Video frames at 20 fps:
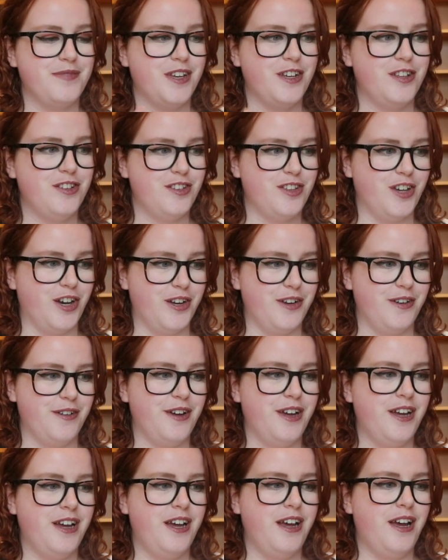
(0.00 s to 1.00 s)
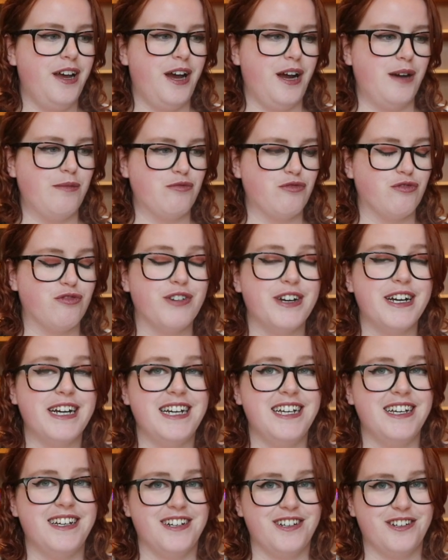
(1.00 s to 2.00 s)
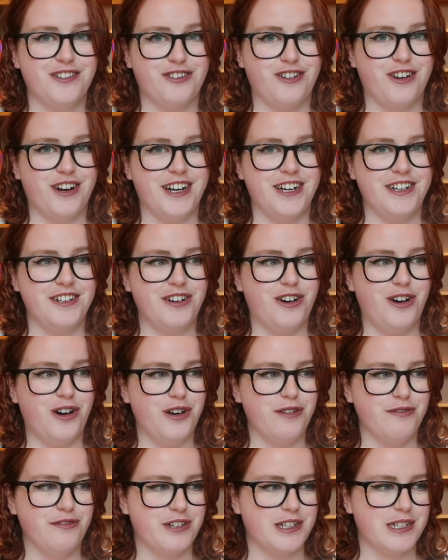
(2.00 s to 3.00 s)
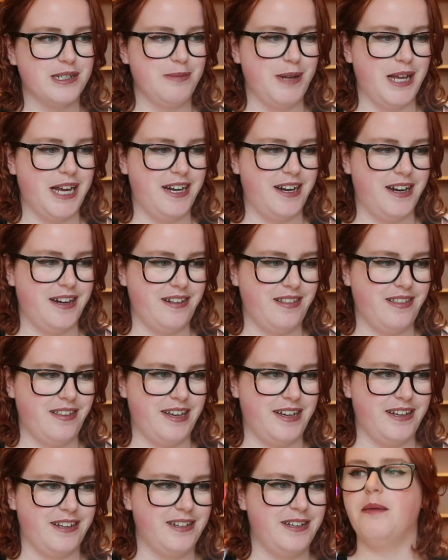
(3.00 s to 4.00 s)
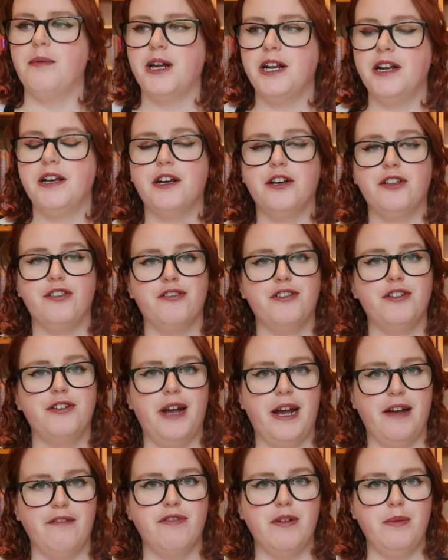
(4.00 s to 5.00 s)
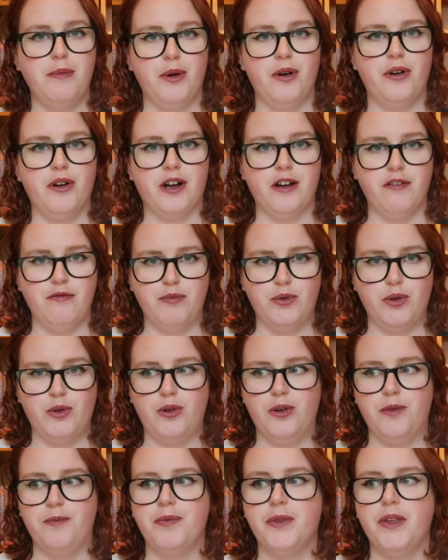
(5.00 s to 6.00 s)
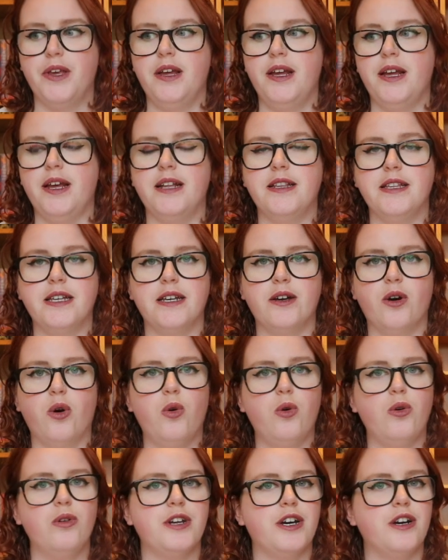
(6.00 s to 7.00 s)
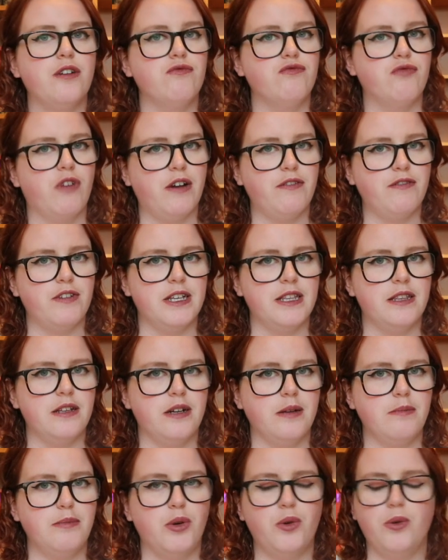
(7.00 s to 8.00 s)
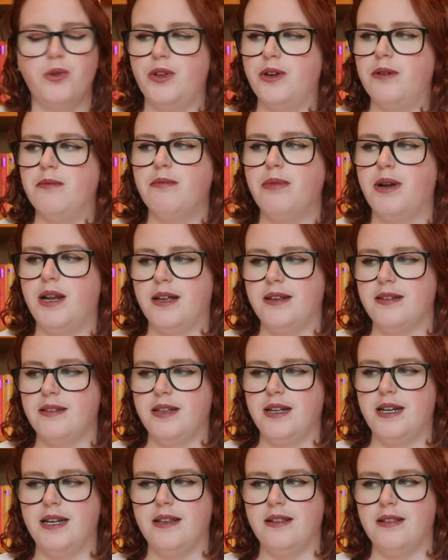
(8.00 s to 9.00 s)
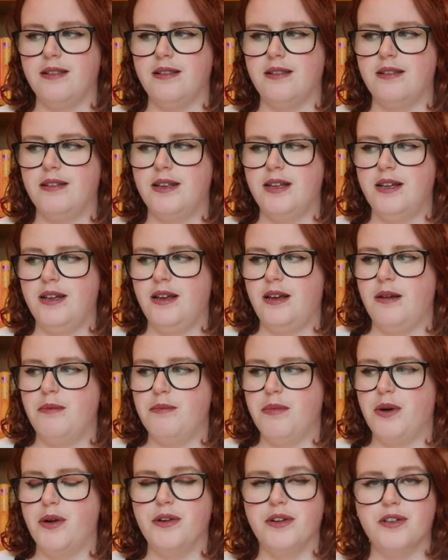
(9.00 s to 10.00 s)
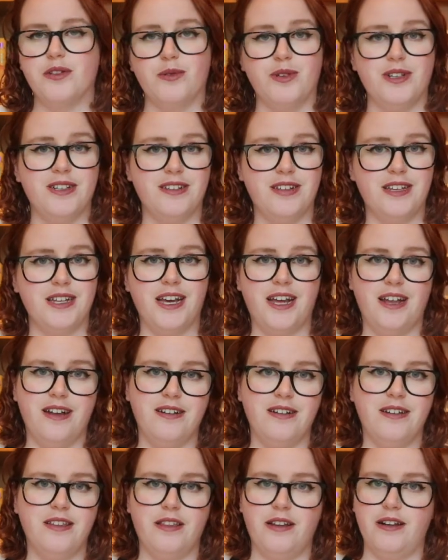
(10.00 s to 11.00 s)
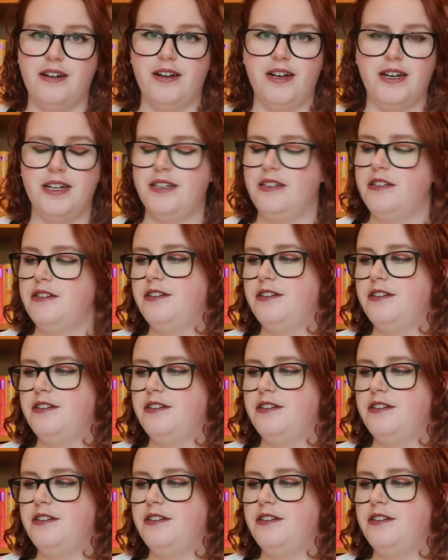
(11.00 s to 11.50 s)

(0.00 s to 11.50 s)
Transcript: So I'm really going to try and not over explain anything. I'm going to go through every book I've bought in the order roughly that I bought them, plus the little bonus ones at the end that I